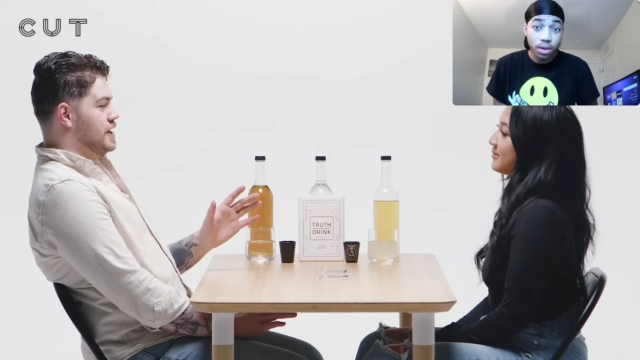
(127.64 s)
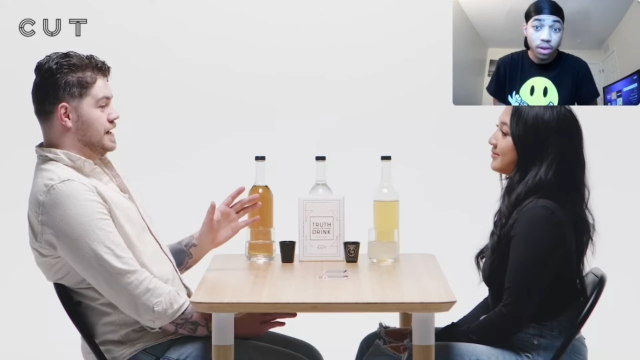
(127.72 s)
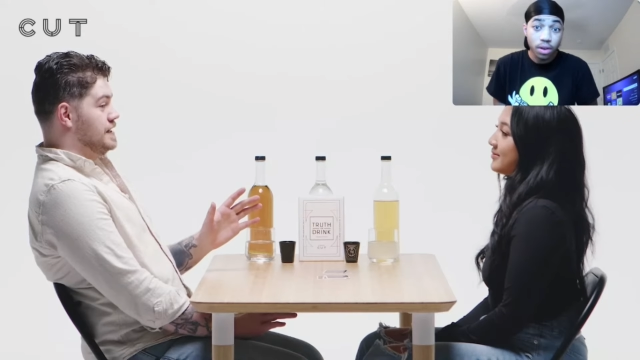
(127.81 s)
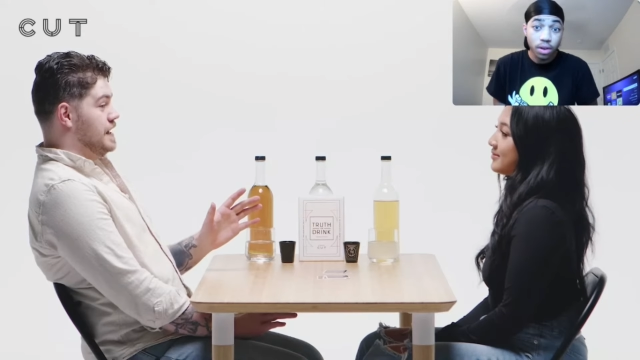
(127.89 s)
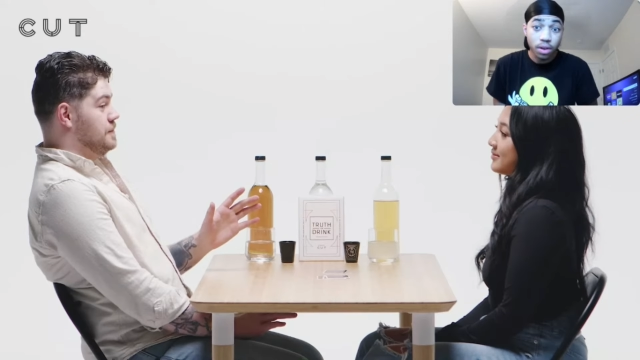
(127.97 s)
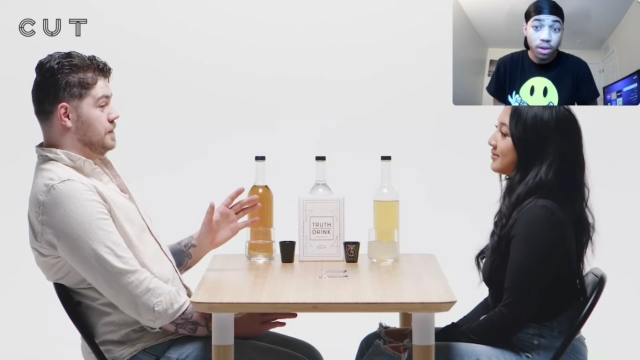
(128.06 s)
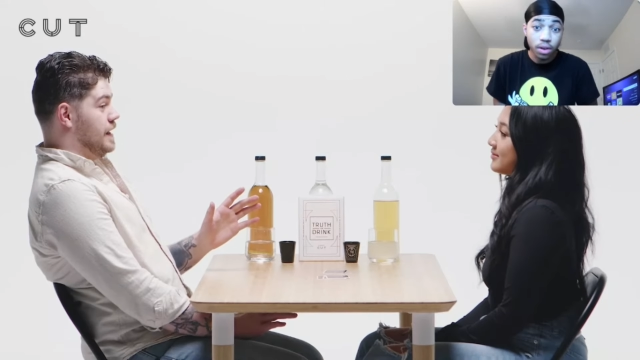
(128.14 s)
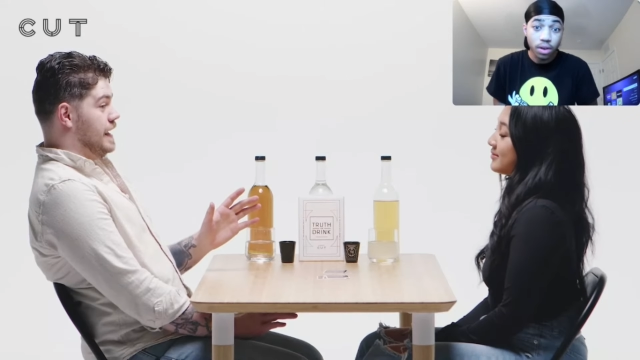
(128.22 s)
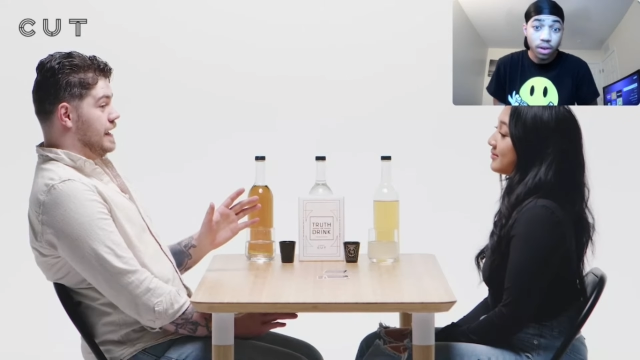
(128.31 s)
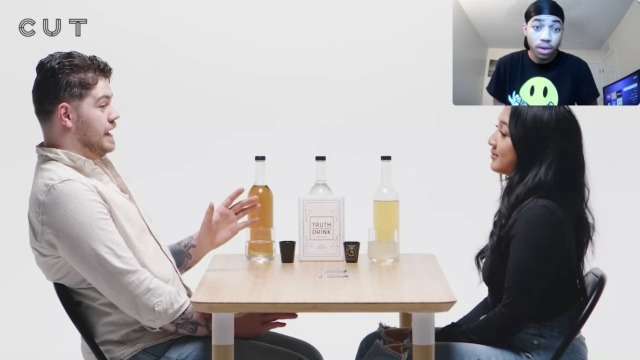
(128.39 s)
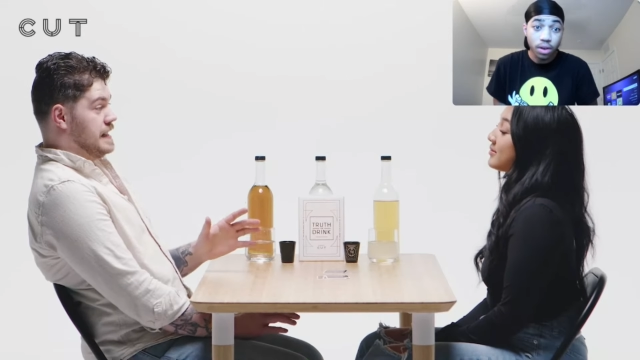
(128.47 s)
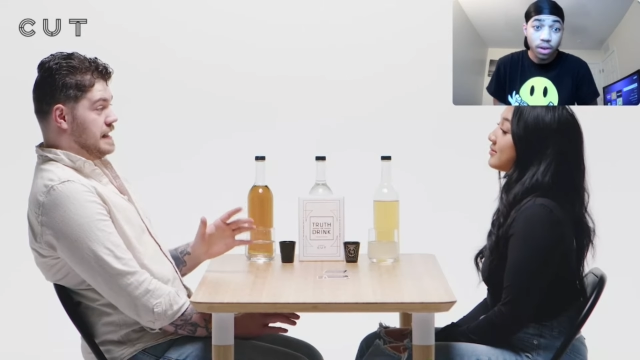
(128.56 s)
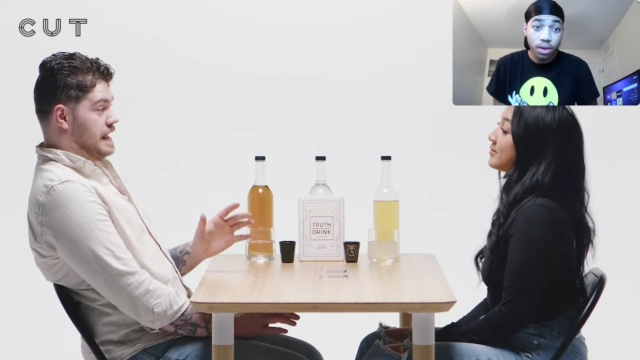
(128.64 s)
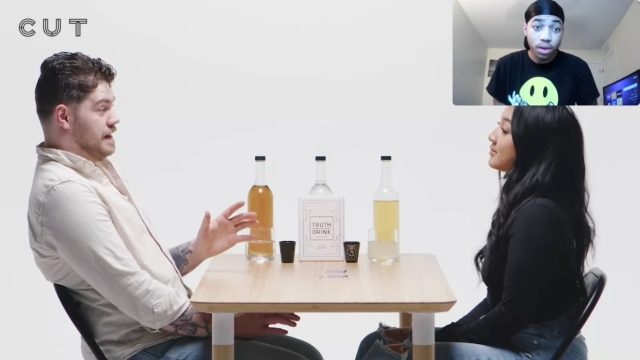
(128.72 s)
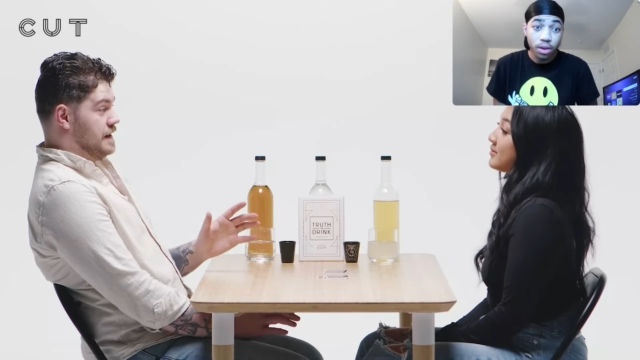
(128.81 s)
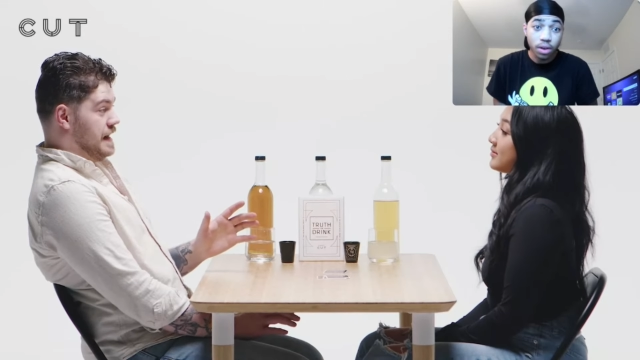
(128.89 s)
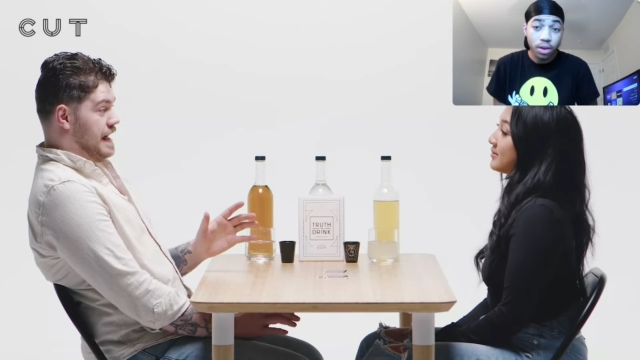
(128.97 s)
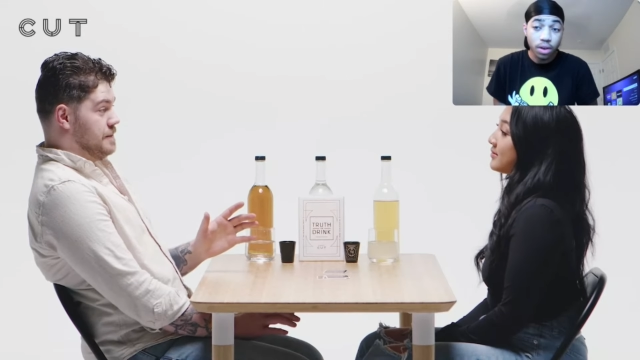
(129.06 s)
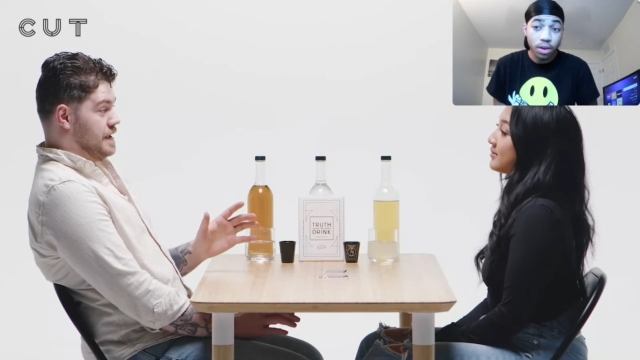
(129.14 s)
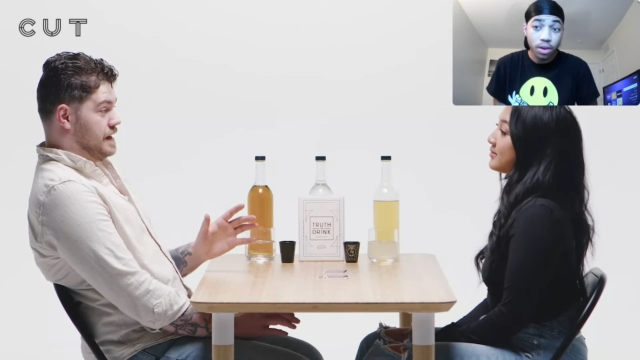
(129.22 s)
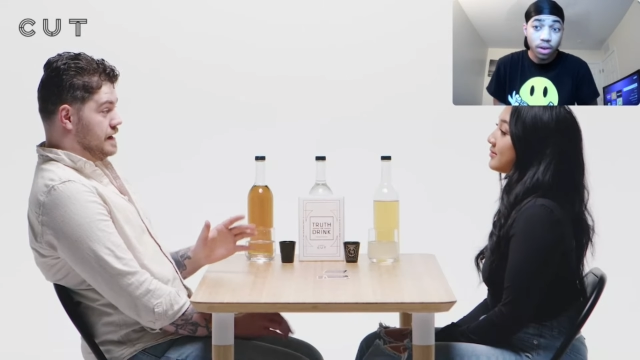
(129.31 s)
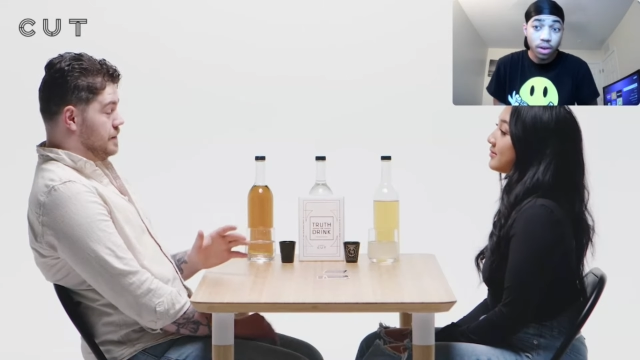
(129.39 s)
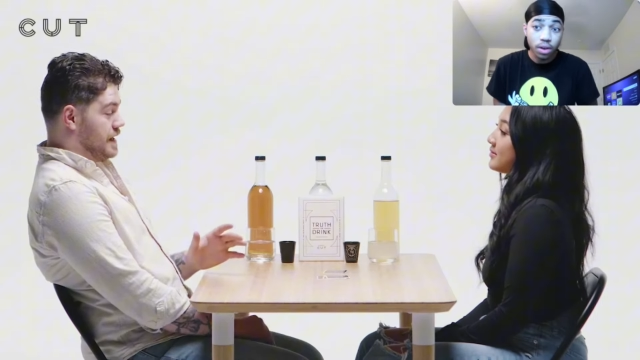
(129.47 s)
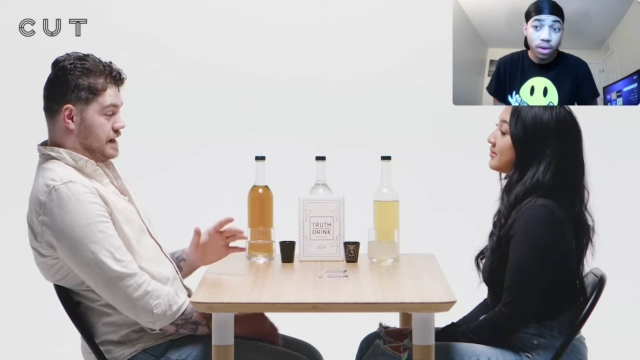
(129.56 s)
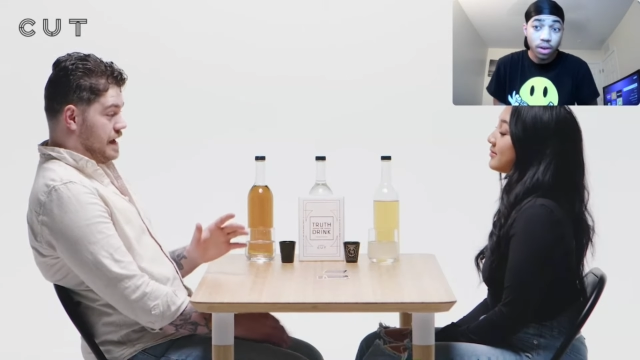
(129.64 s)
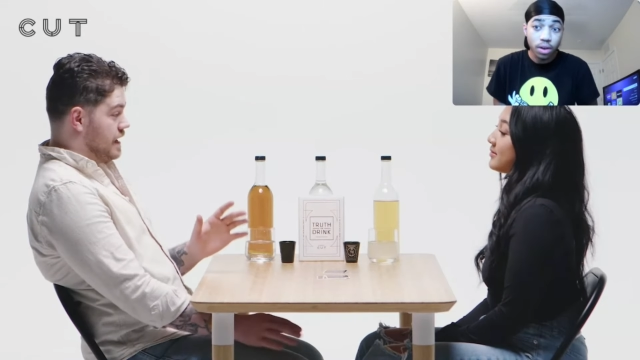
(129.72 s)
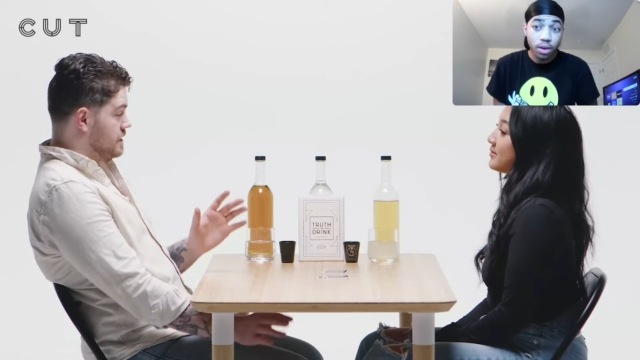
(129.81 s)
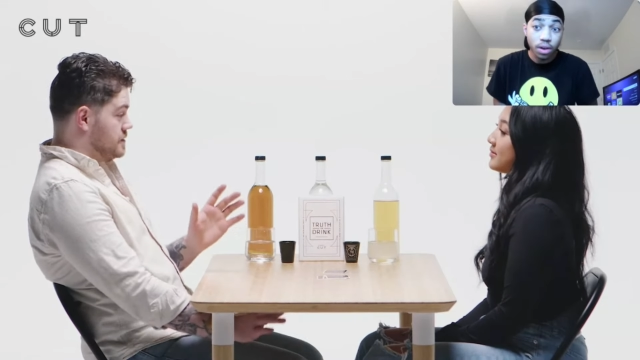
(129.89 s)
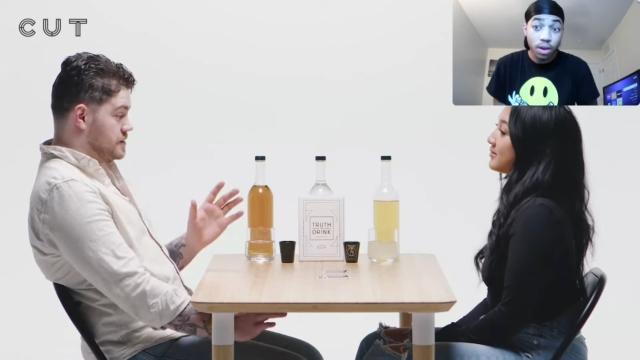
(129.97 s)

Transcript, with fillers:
Speaker 1: she ended up like yelling at me, ended up like knocking